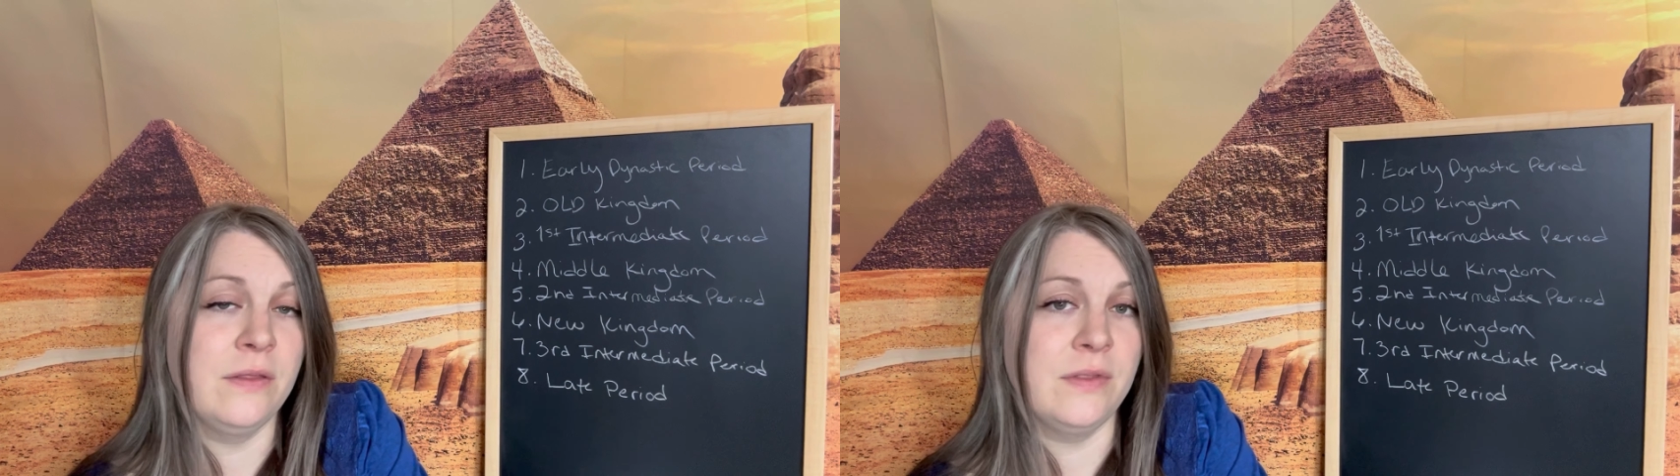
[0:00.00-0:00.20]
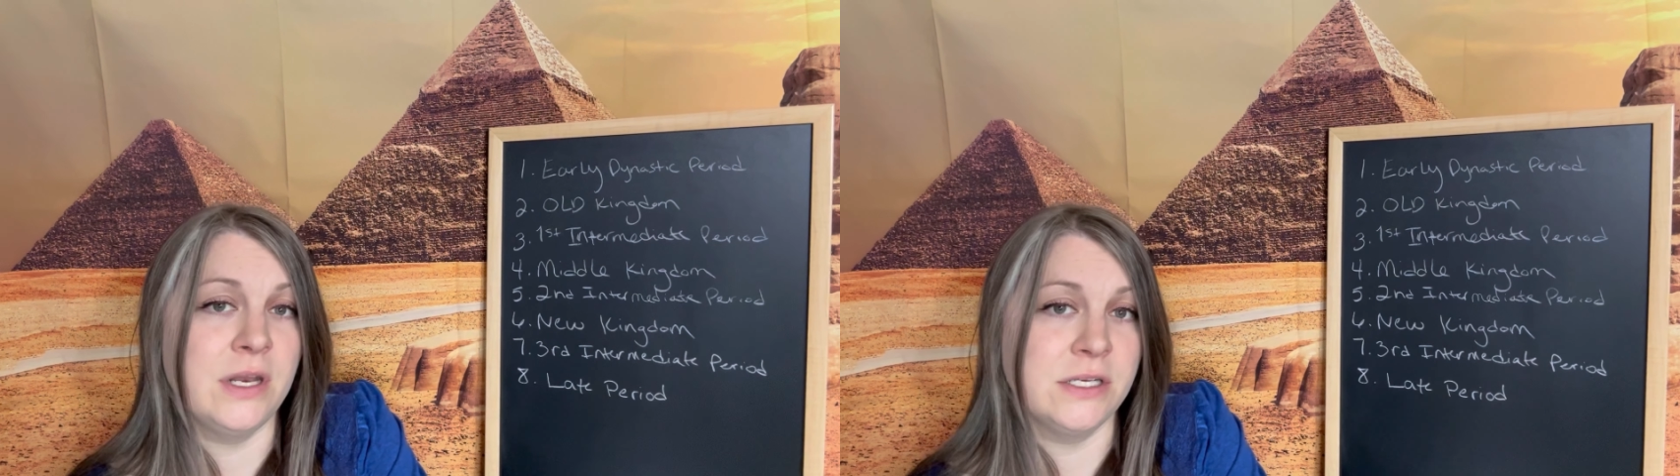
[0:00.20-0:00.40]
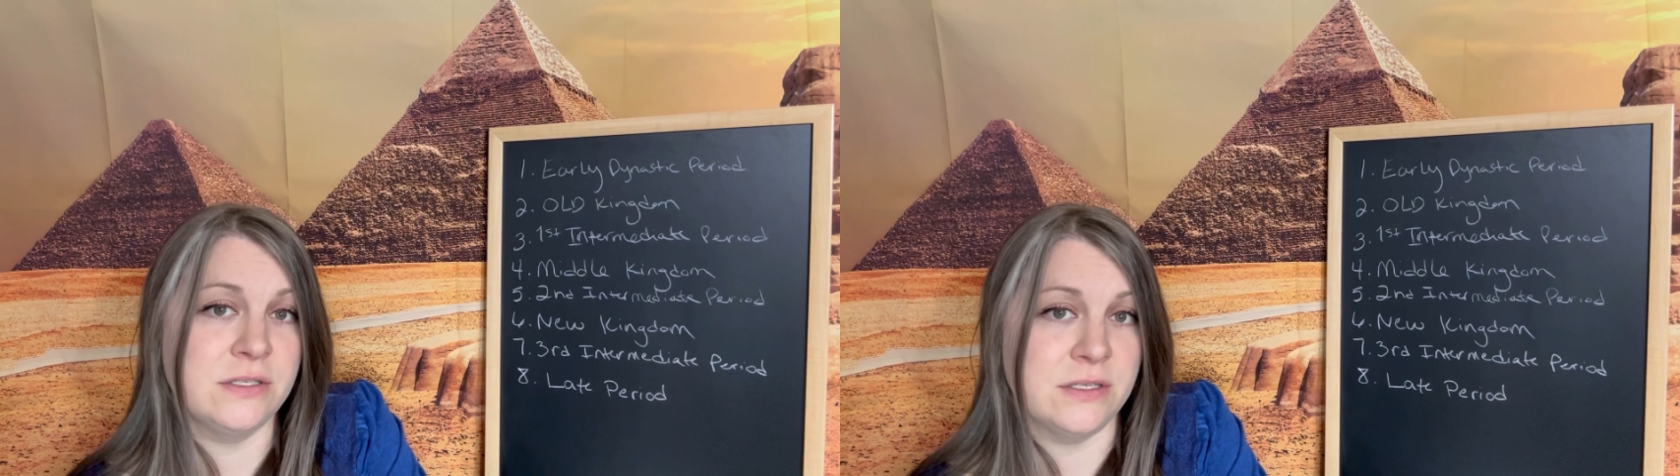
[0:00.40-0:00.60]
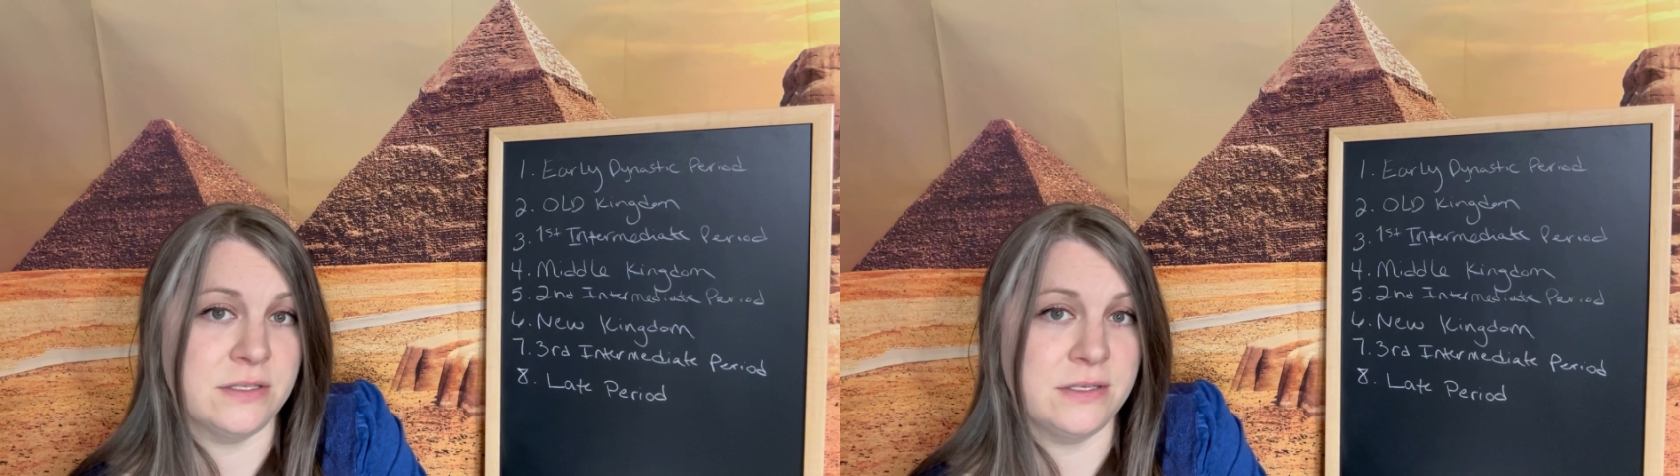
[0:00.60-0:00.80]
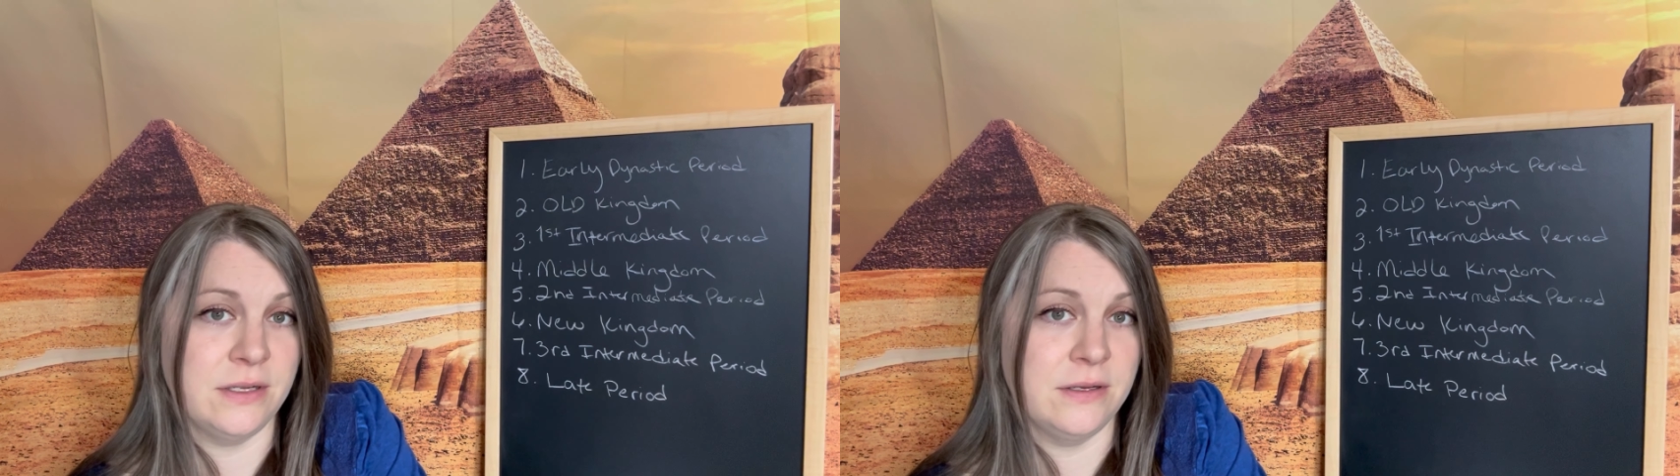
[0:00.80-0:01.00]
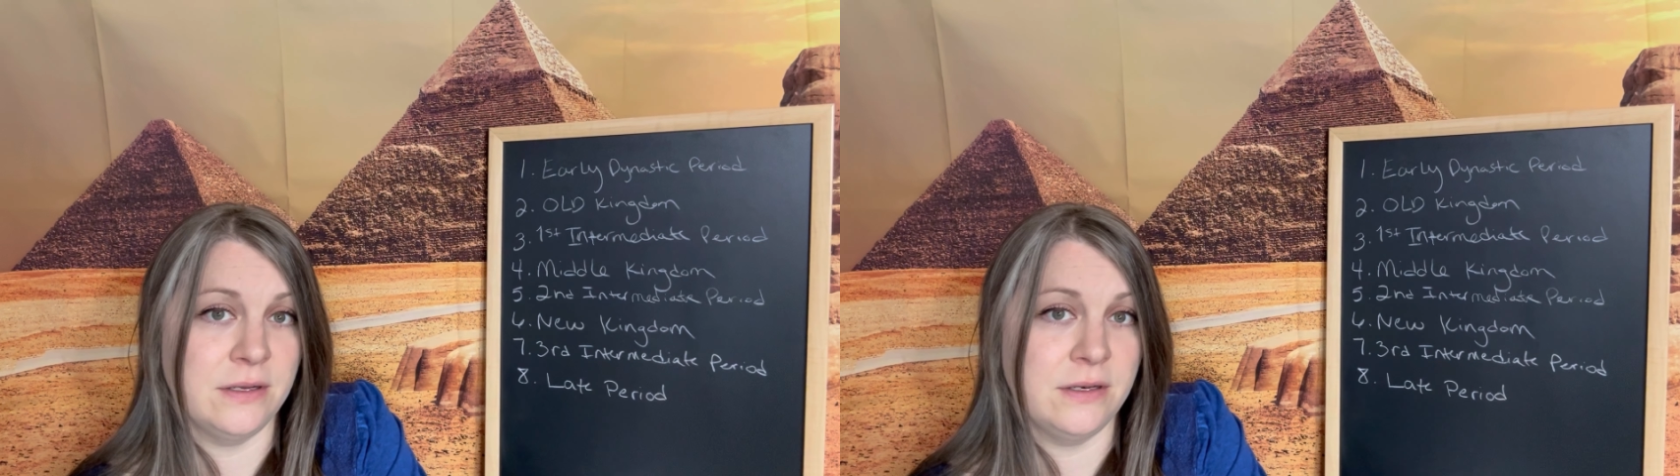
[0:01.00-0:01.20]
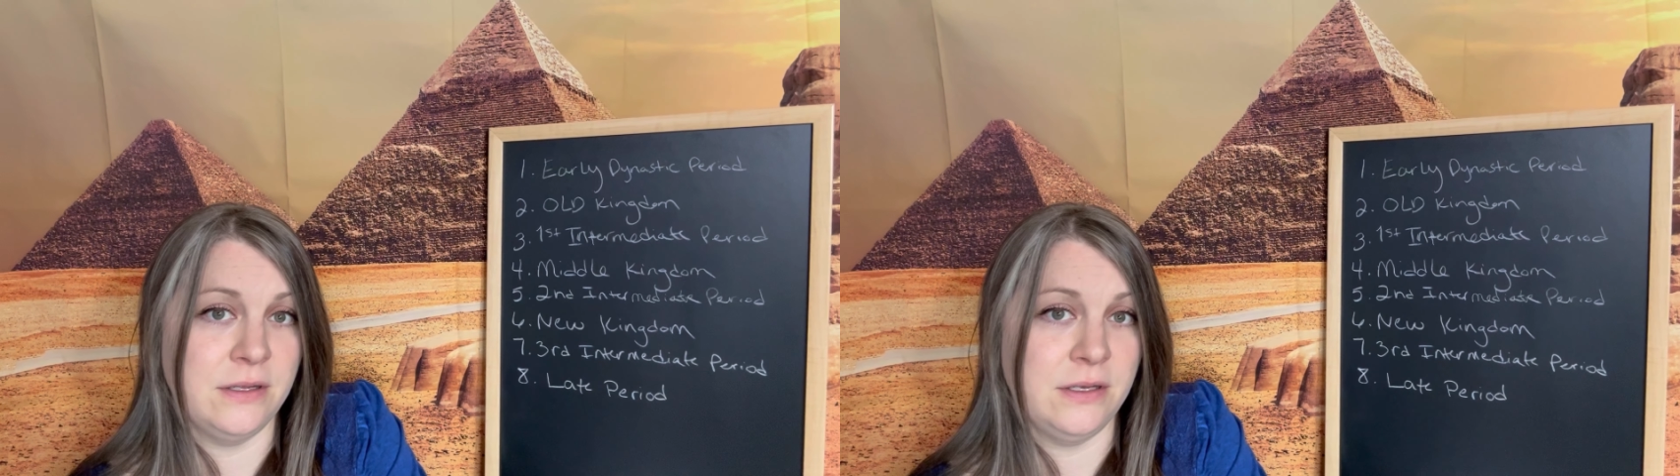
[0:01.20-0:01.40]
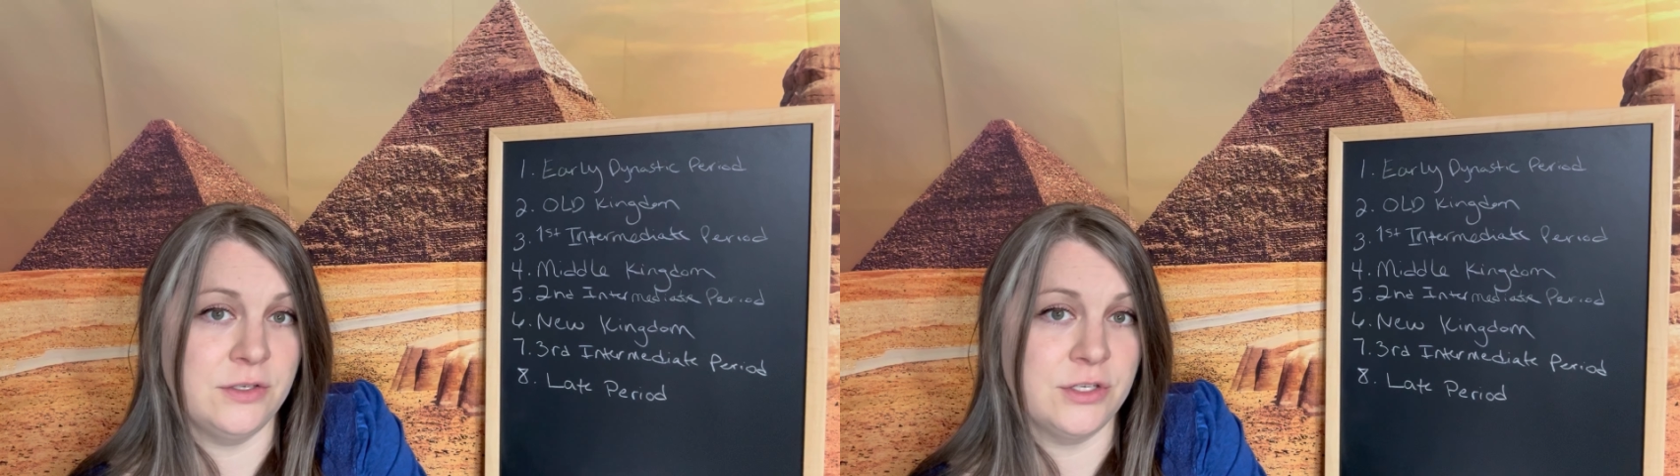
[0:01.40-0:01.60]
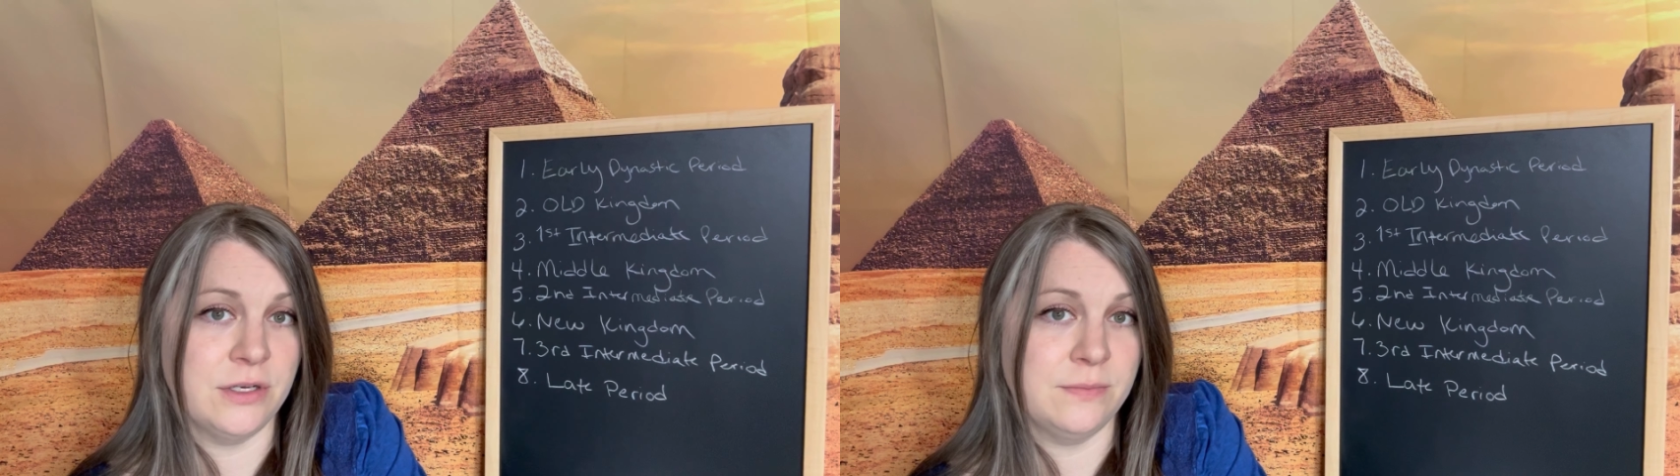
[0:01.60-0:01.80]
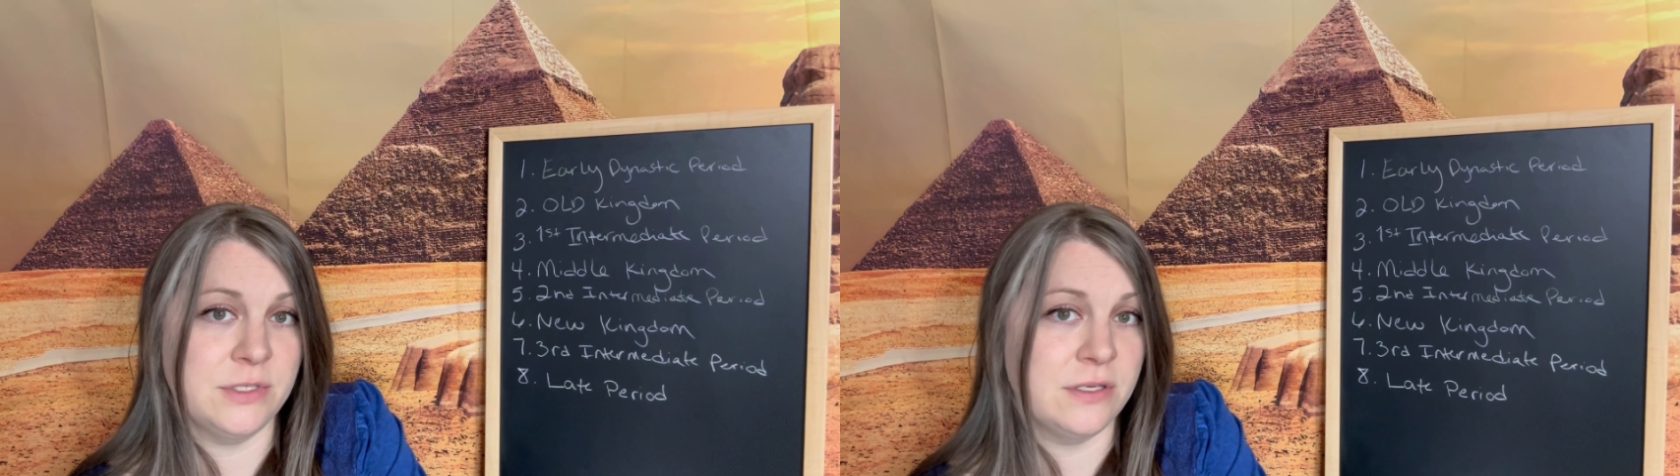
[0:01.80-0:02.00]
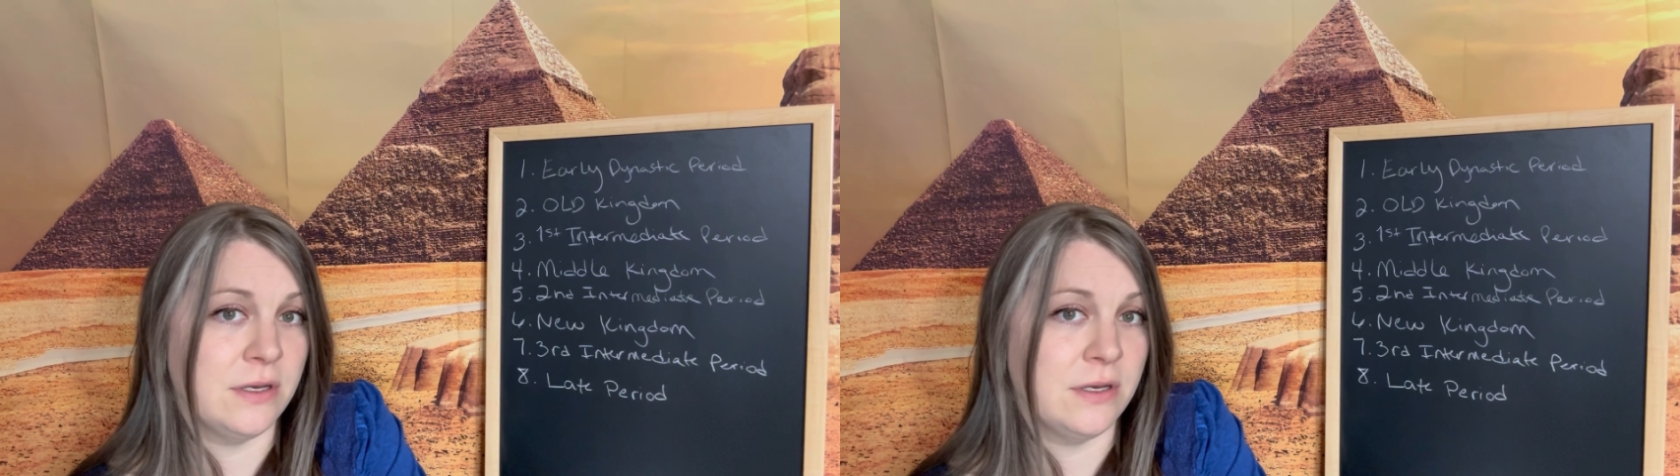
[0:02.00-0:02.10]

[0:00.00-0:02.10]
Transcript: that existed in Egypt.